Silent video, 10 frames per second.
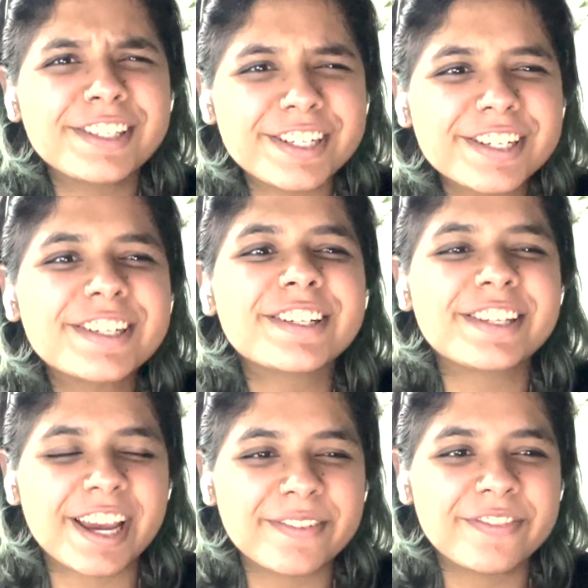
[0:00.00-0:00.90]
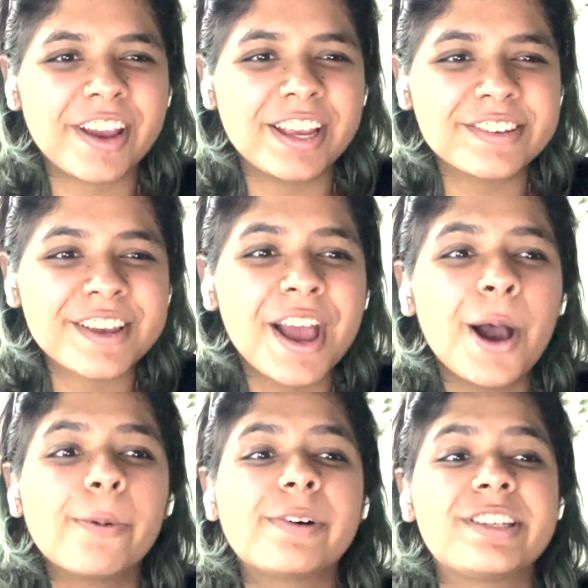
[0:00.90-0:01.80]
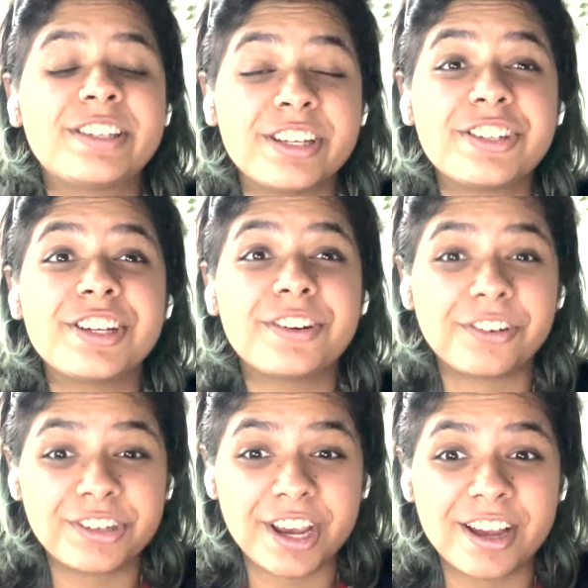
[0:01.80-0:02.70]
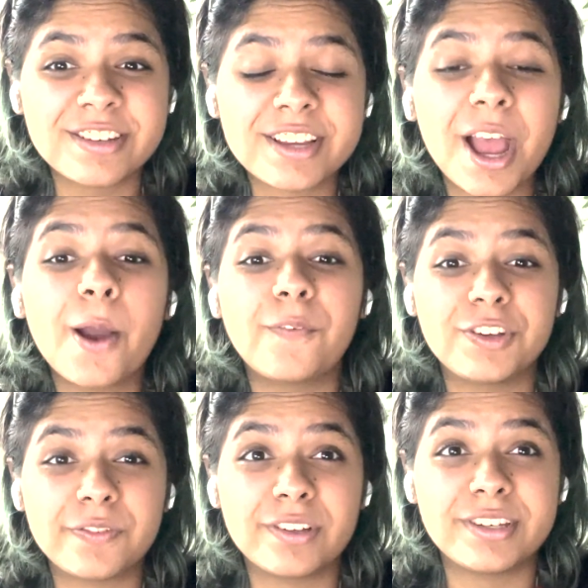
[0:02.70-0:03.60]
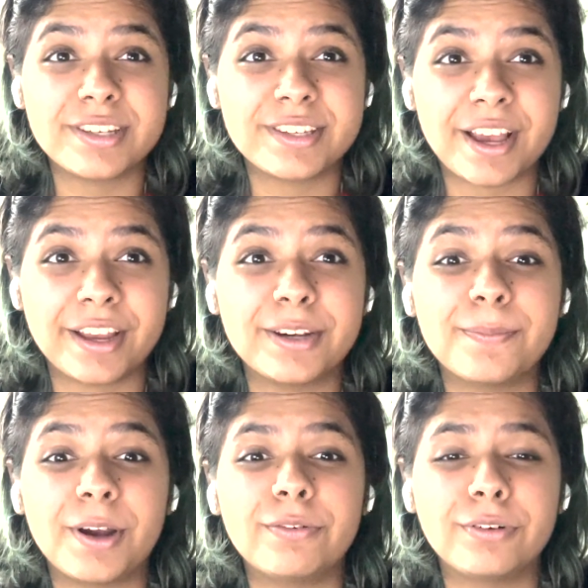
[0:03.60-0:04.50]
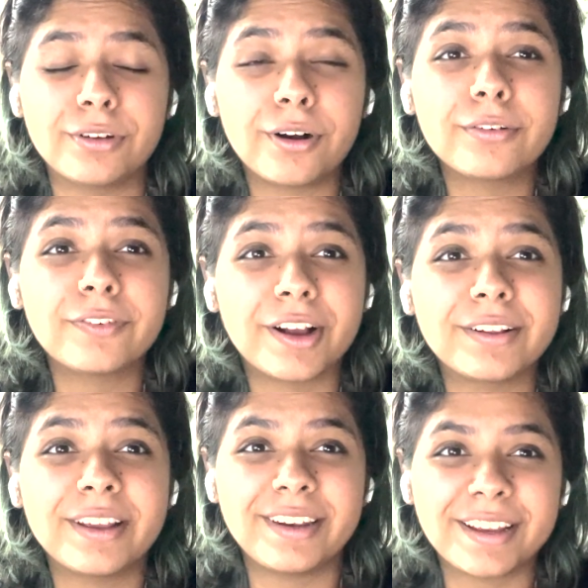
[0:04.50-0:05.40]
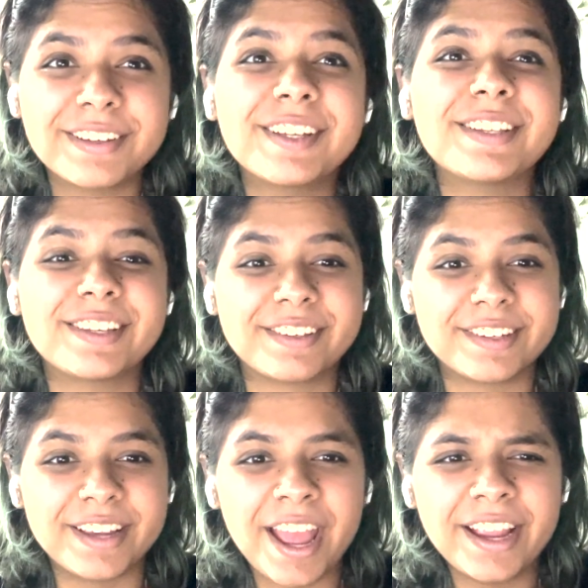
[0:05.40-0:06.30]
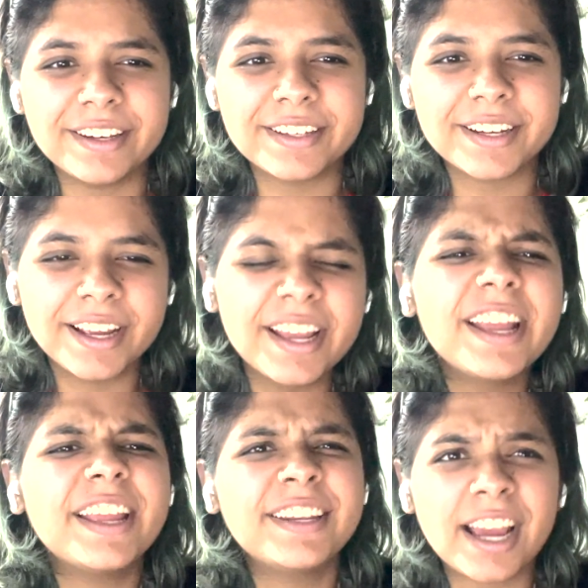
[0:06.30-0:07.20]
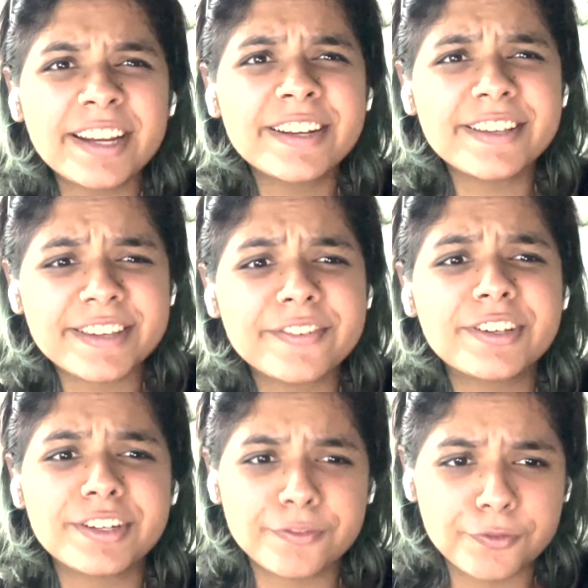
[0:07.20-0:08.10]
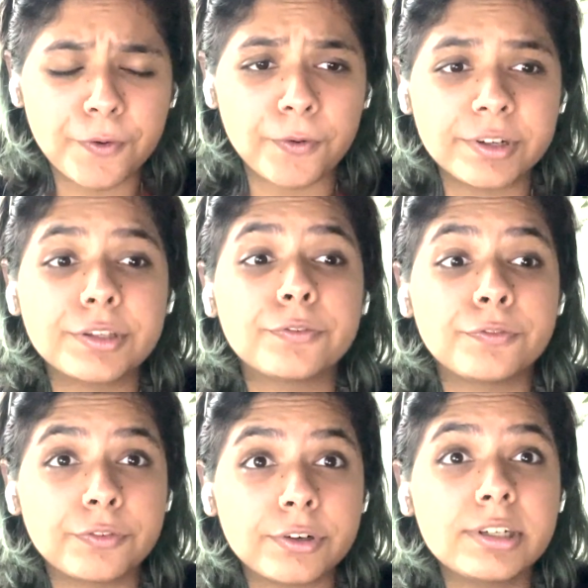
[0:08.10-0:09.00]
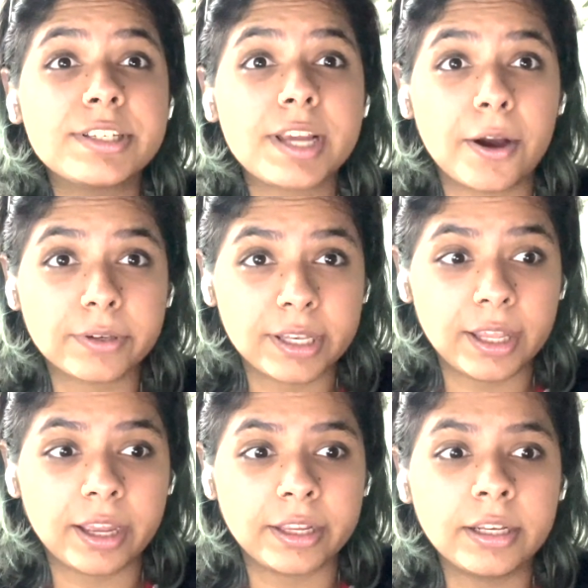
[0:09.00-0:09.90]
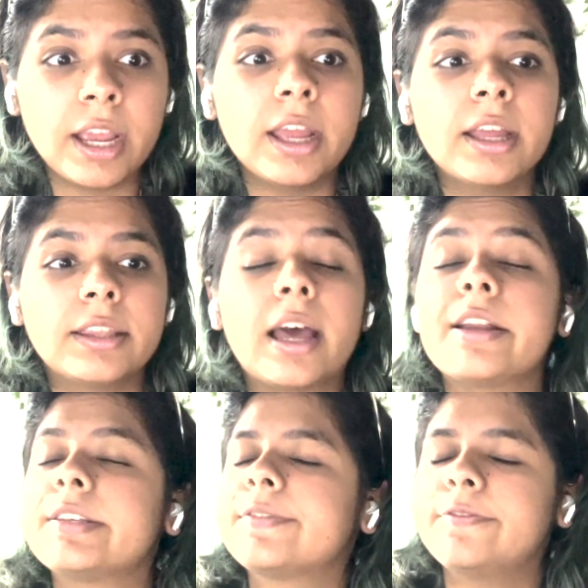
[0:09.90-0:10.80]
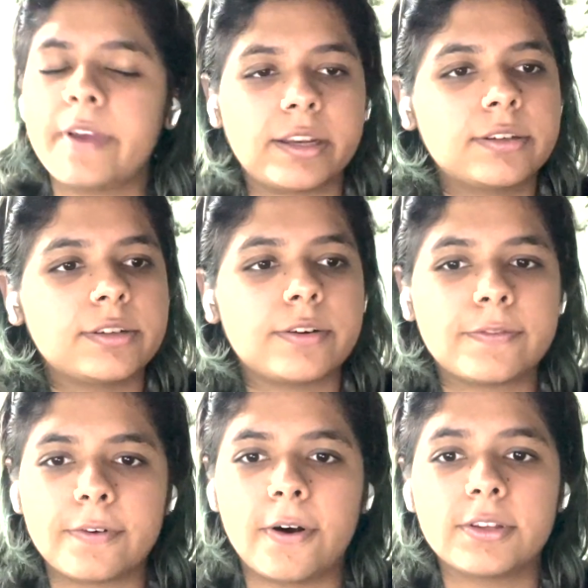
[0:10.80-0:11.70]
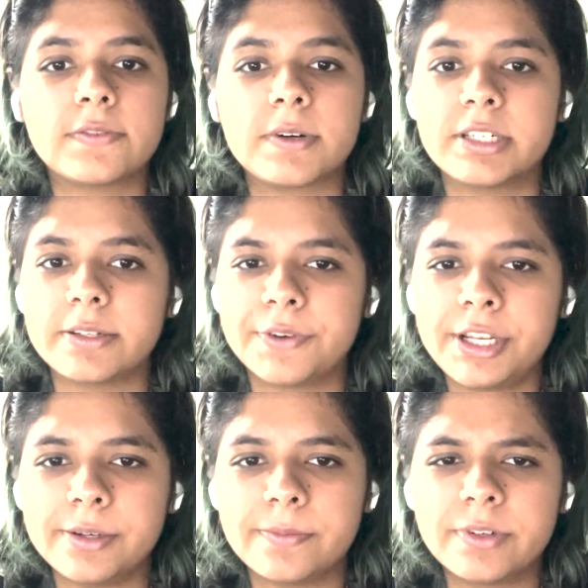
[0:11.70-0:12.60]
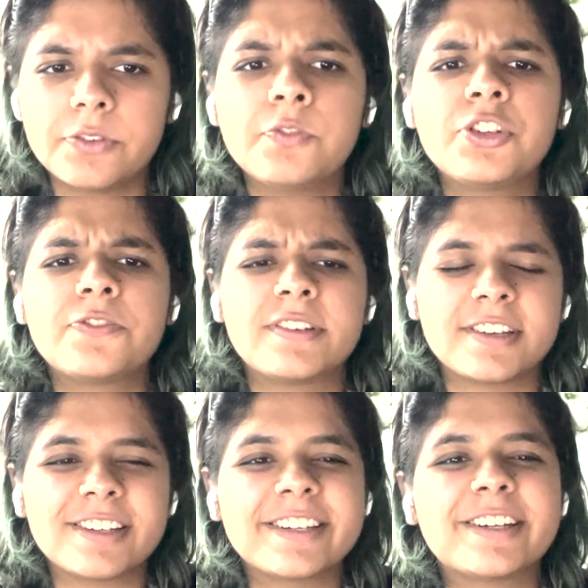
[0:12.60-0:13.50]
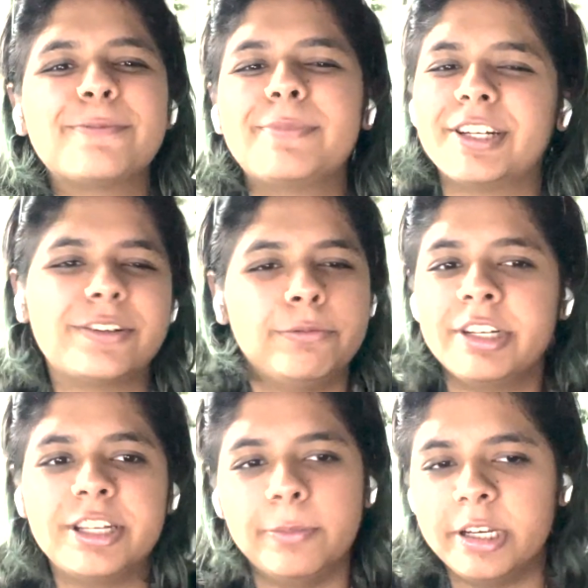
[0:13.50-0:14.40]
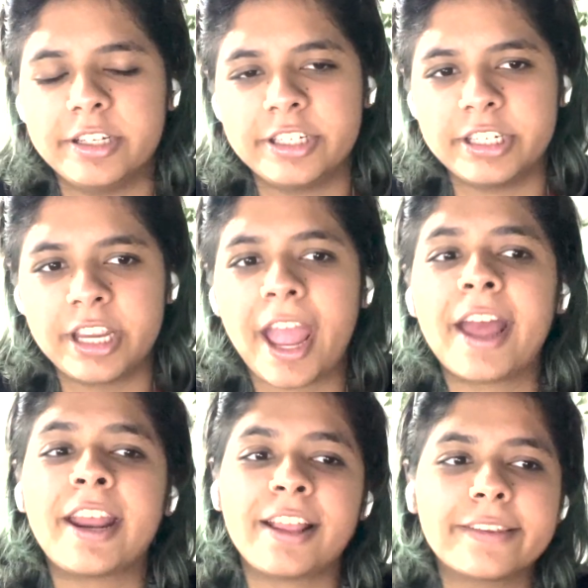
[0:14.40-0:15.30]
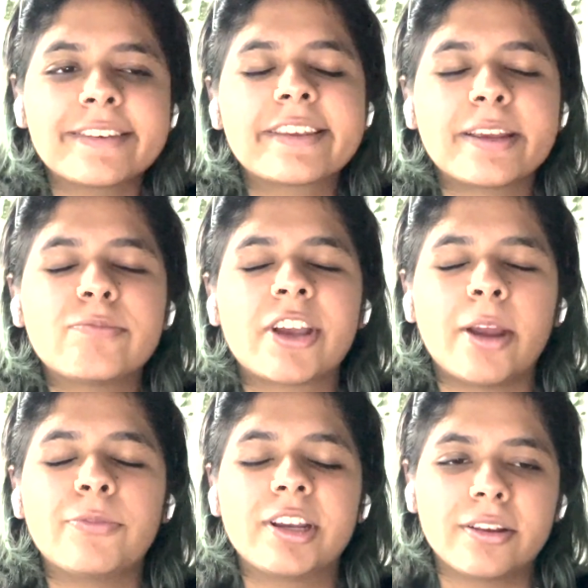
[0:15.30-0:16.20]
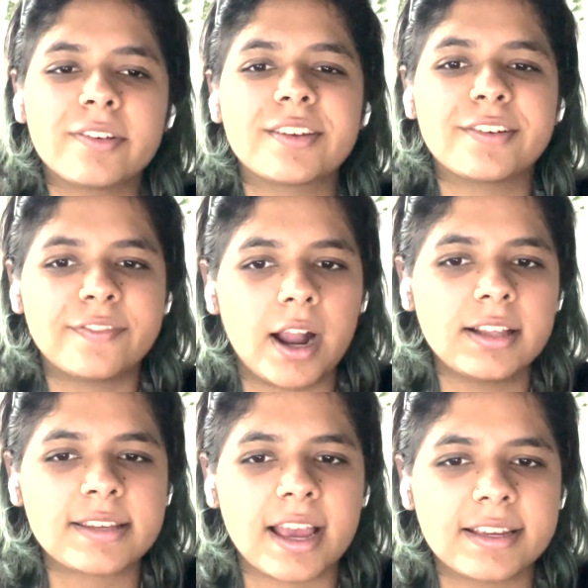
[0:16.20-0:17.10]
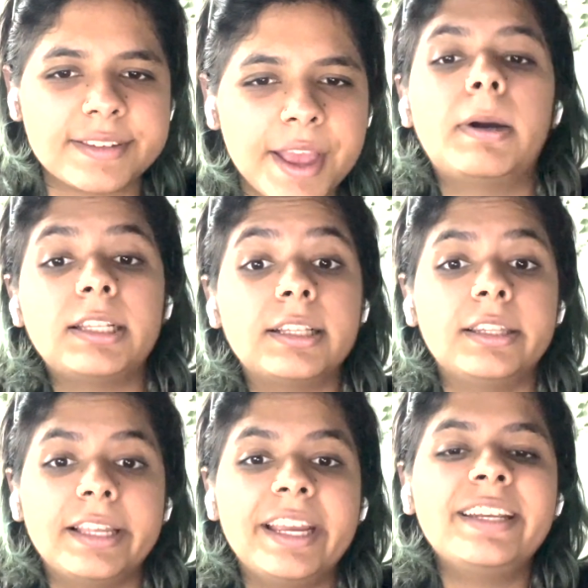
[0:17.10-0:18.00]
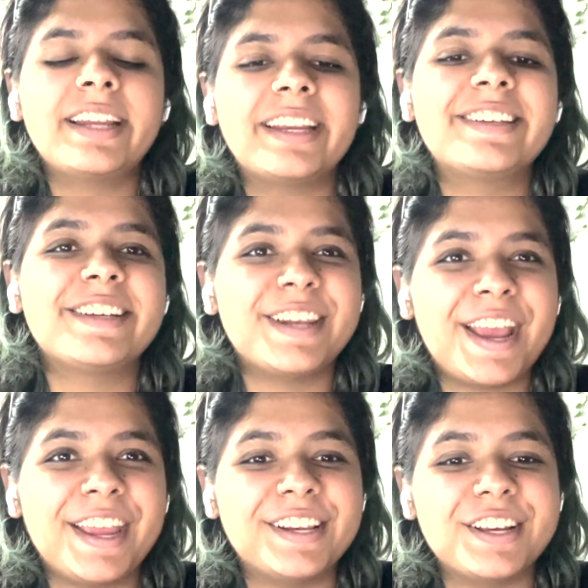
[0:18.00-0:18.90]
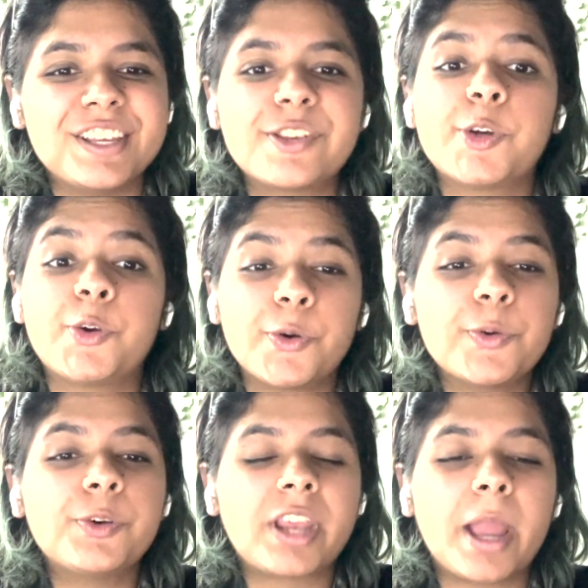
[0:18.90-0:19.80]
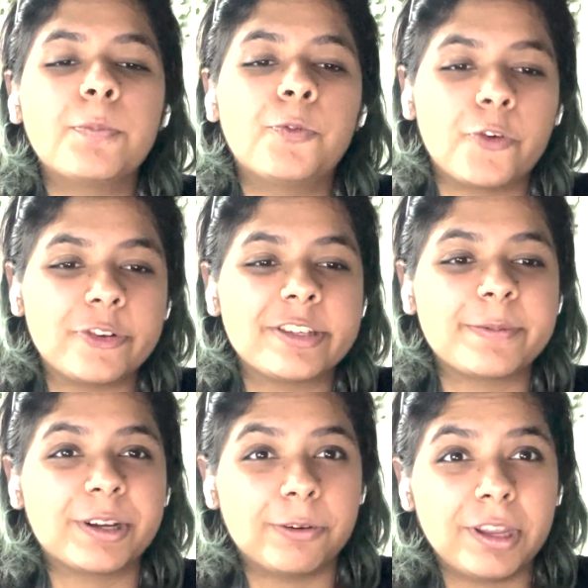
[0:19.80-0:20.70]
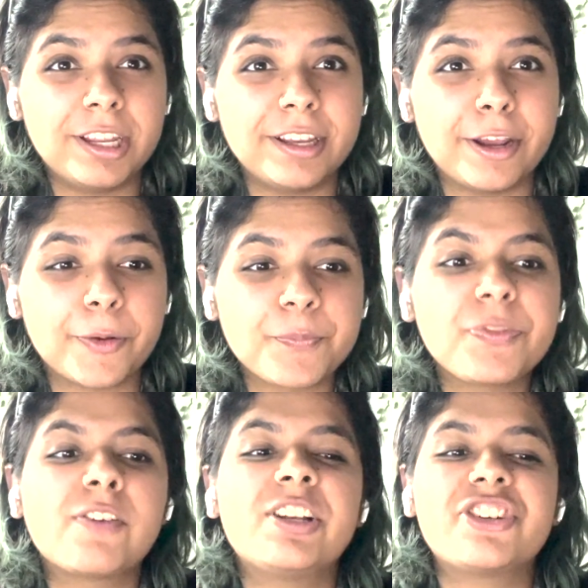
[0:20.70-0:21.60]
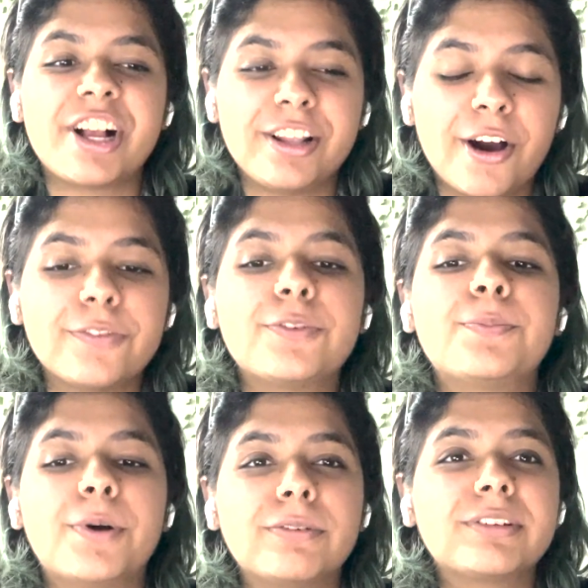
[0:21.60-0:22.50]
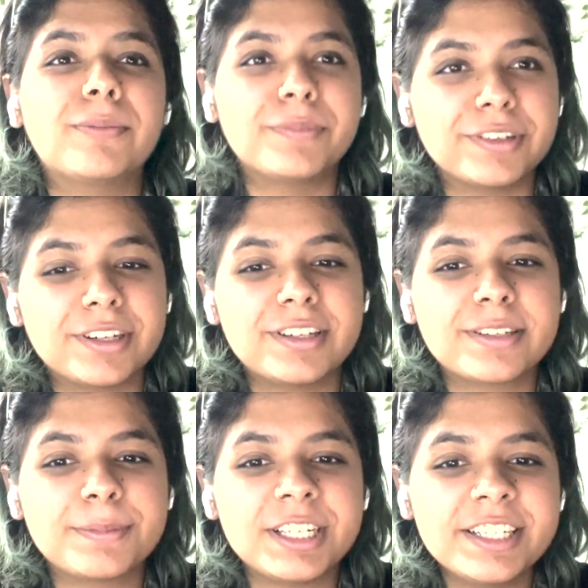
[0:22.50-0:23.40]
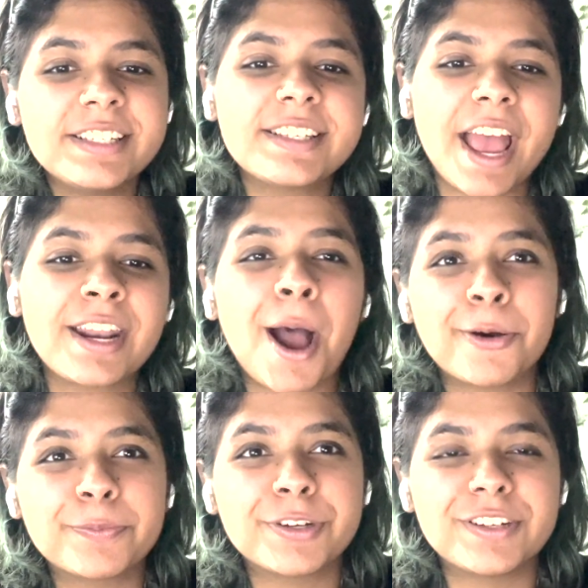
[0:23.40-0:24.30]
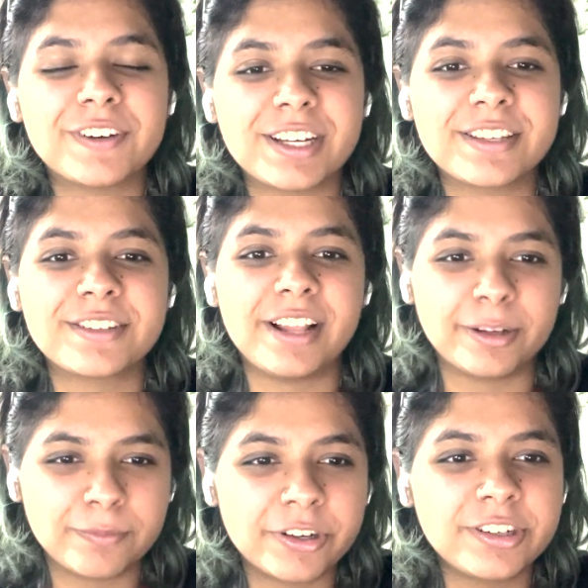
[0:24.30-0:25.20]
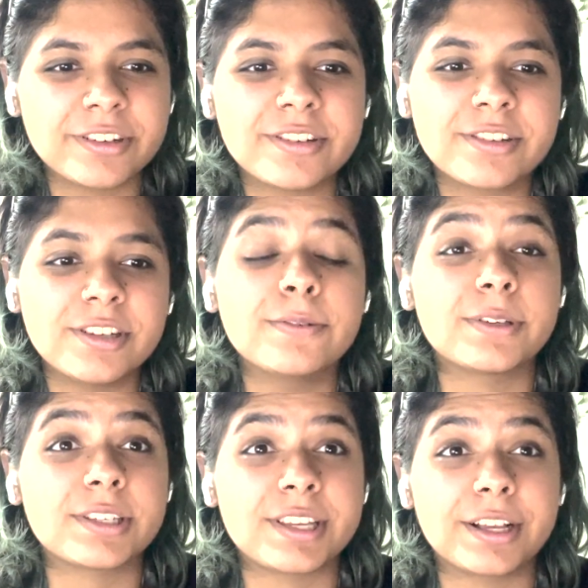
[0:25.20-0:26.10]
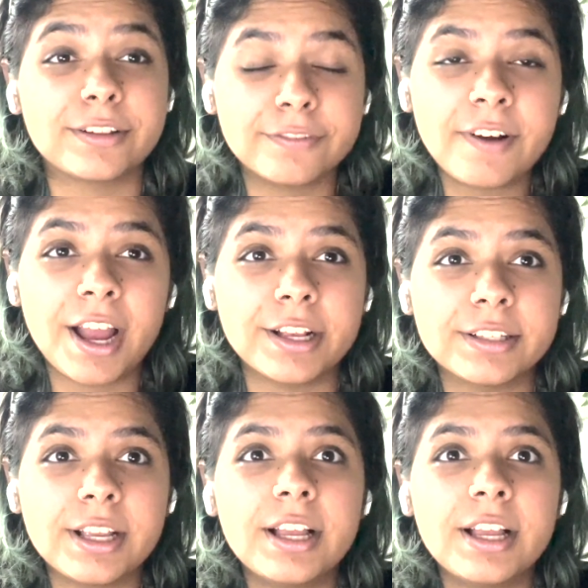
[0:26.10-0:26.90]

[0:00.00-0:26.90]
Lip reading: digital typeface was DigiGrotesque, which was designed by Rudolf Hell in 1968. In 1974, the first outline, that is, vector fonts, were developed, which resulted in better readability and at the same time reducing the file size. By the late 1980s, TrueType fonts were created, which allowed for both computer displays and output devices like printers to use a single file.